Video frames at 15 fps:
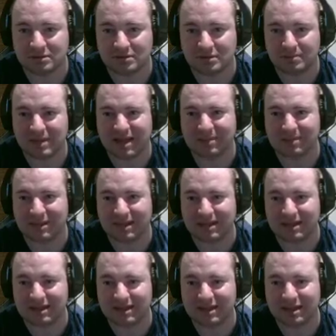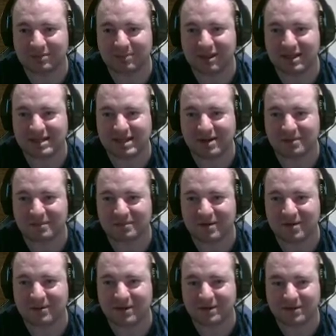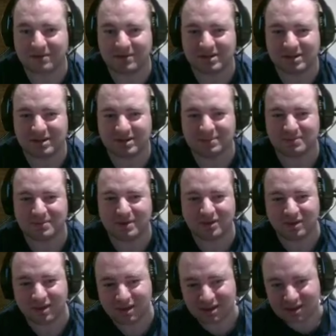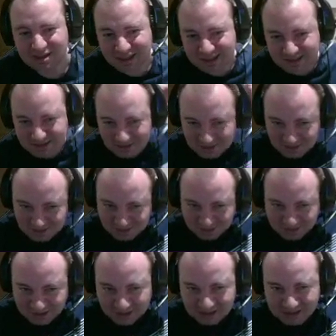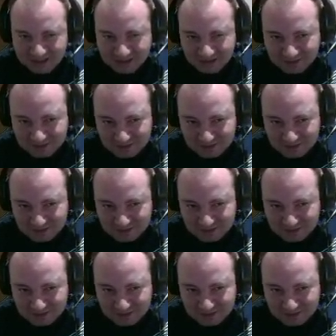Maybe. It depends how well I do the rest of this run. It's not looking likely now.